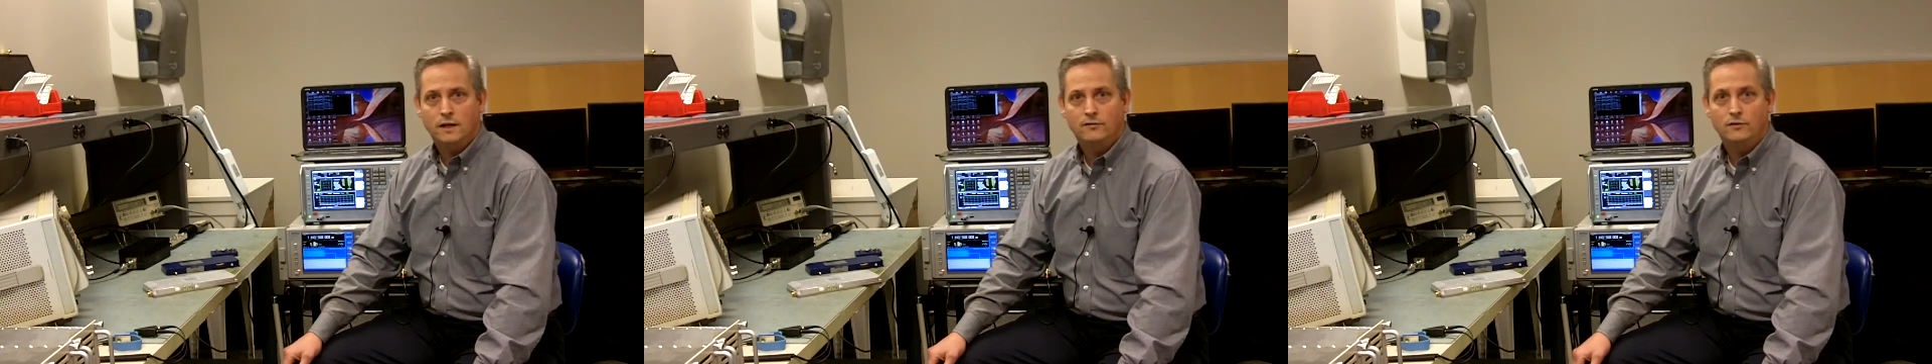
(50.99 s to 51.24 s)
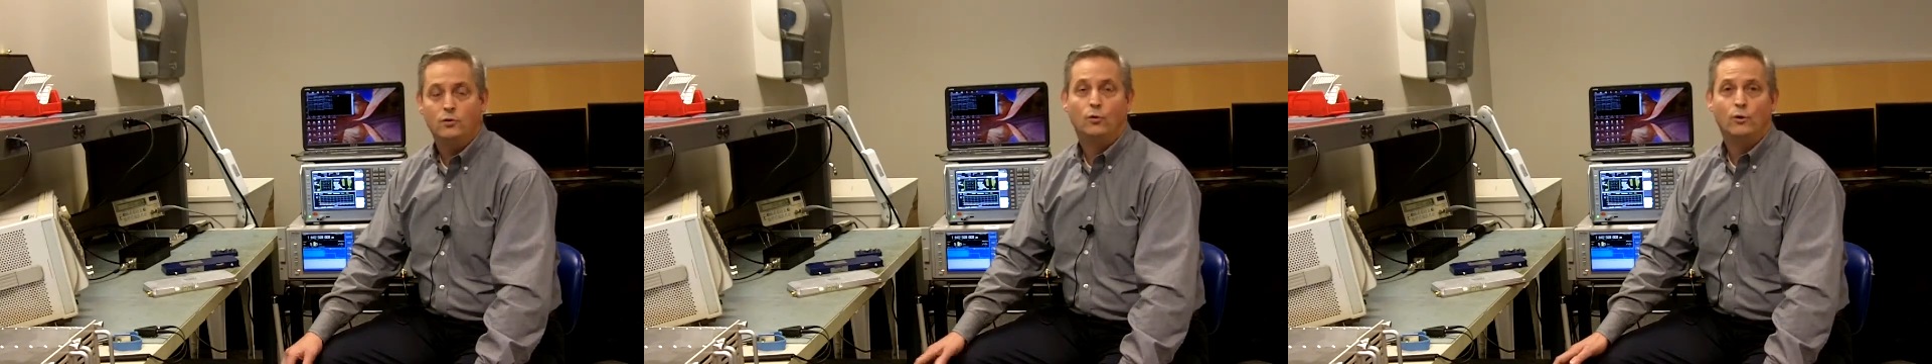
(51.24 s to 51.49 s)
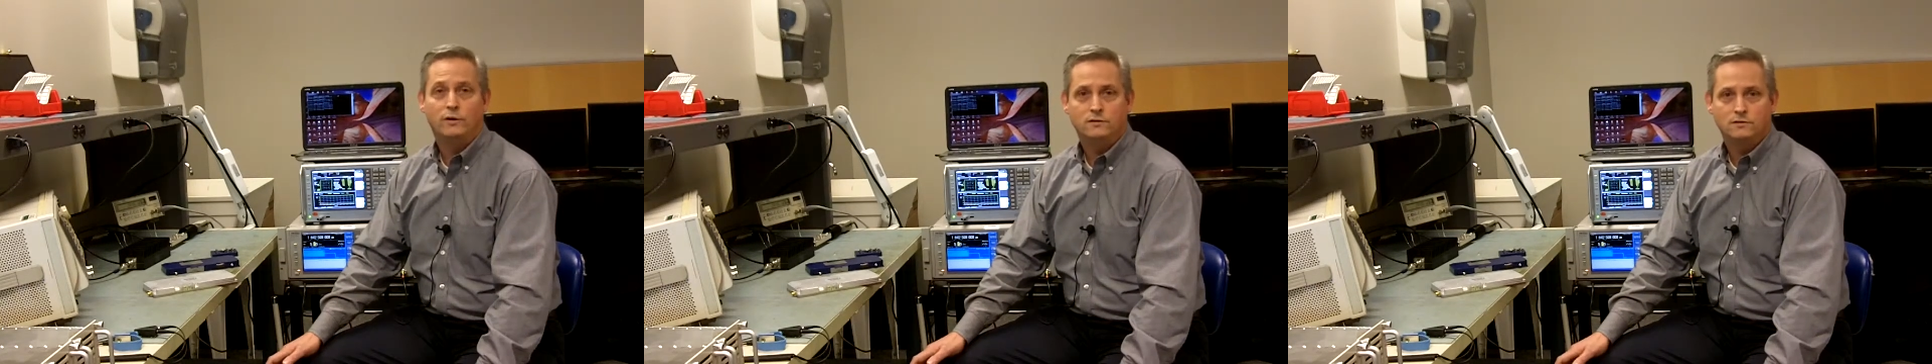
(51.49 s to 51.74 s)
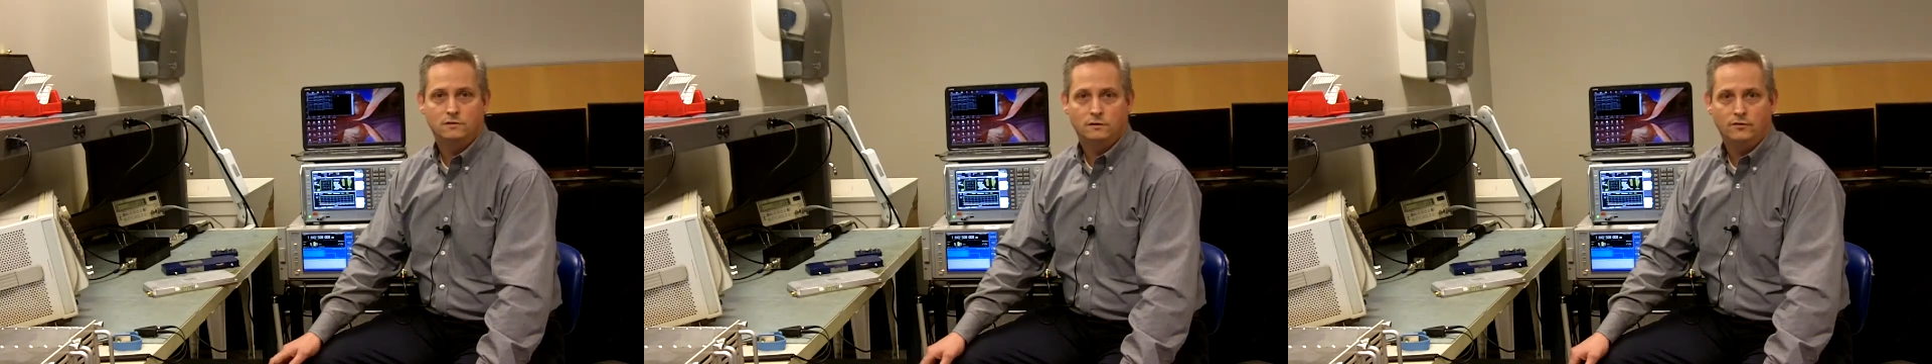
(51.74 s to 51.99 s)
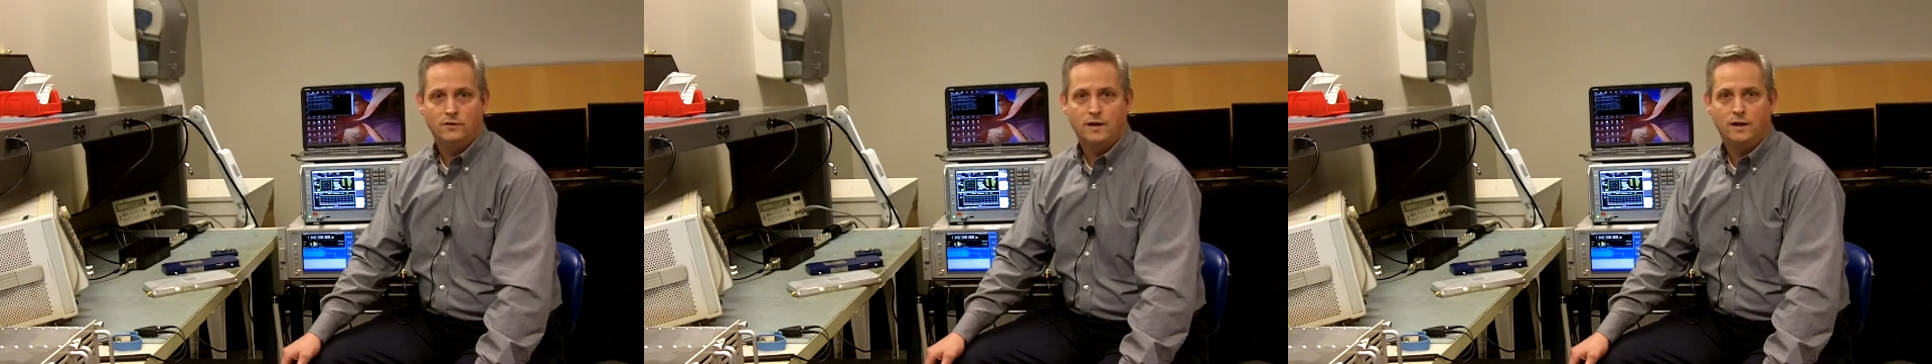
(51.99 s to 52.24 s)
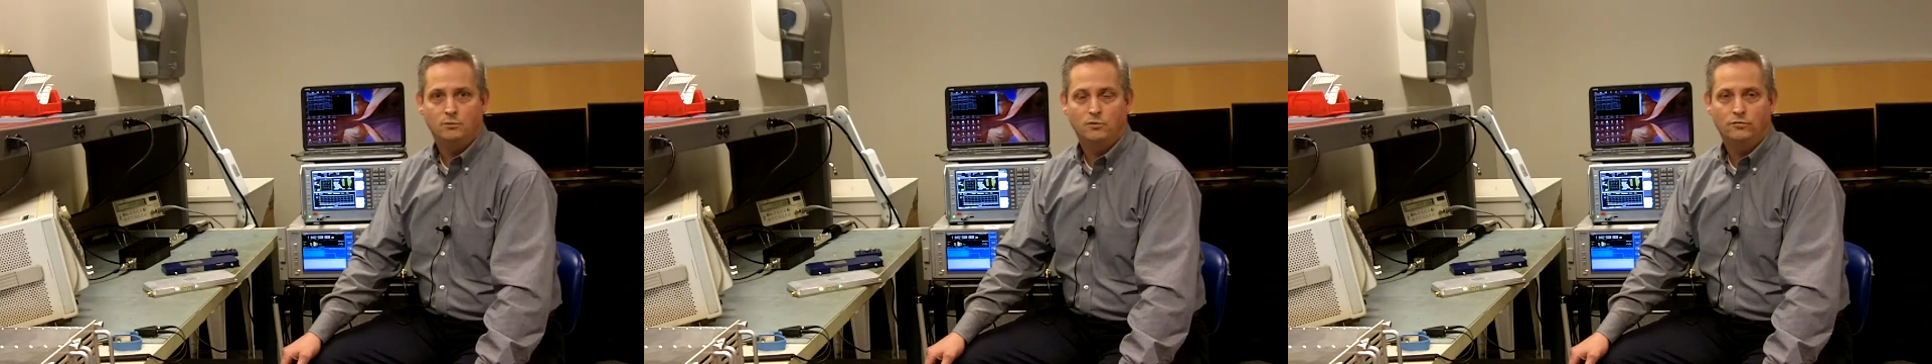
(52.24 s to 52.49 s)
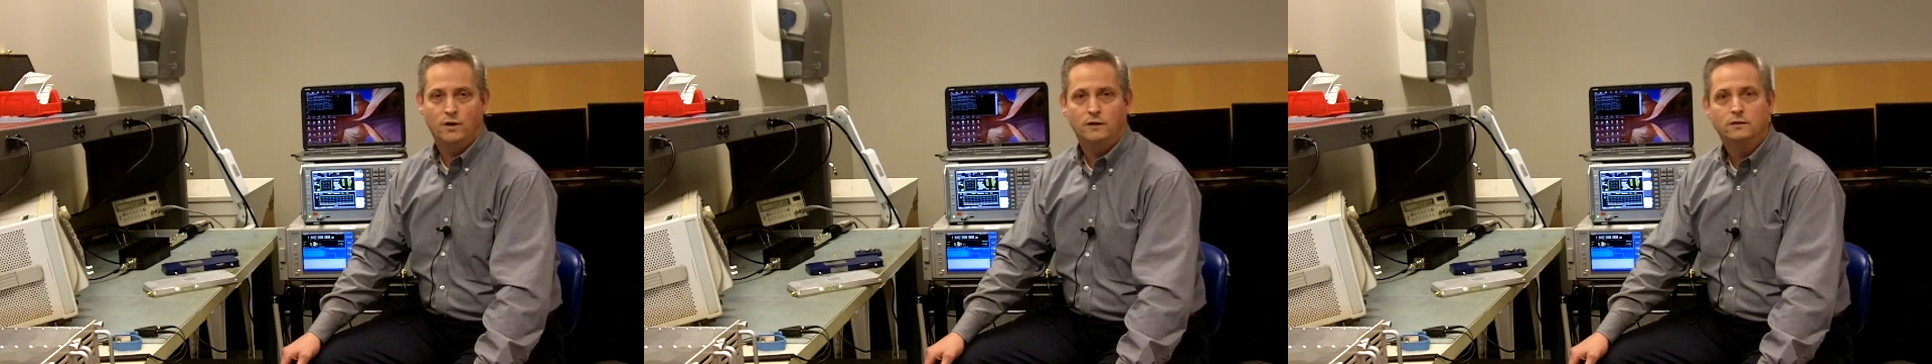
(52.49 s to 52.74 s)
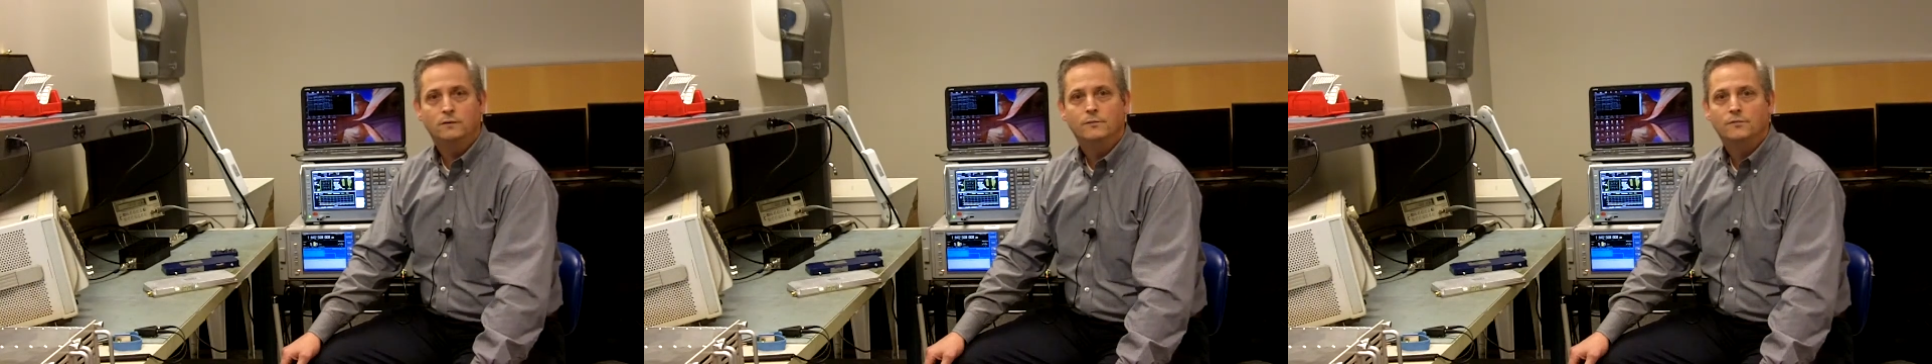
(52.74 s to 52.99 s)
and the noise of the
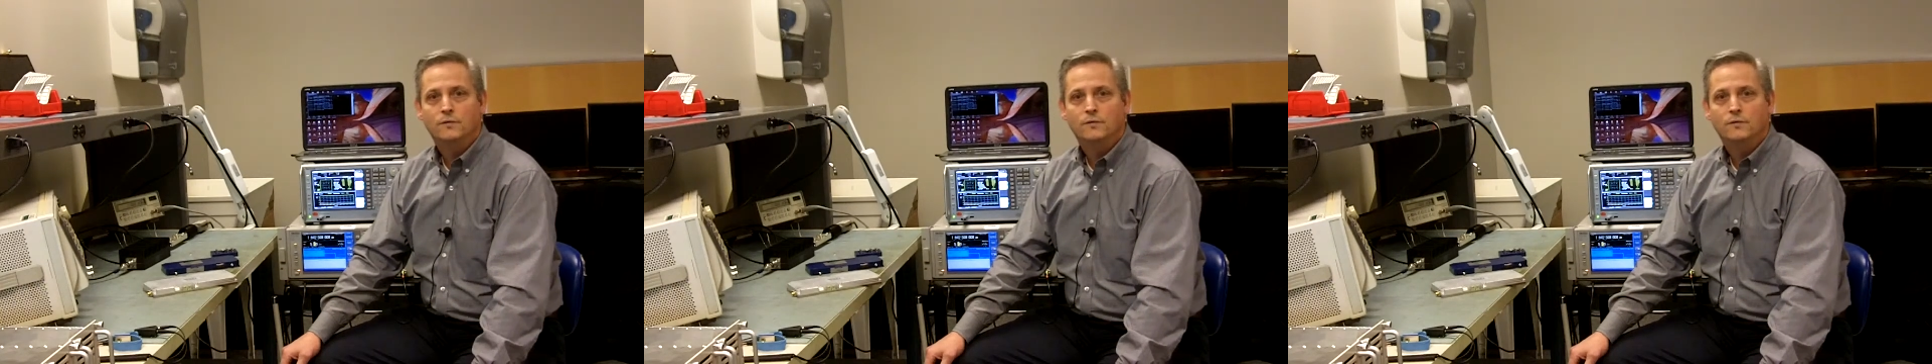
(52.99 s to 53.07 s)
amplifier.